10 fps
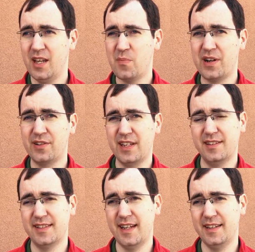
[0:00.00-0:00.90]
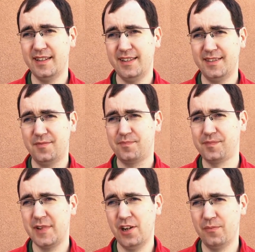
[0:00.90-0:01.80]
Better thing to say is,
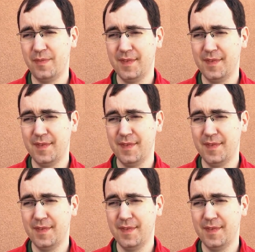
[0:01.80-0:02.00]
you know,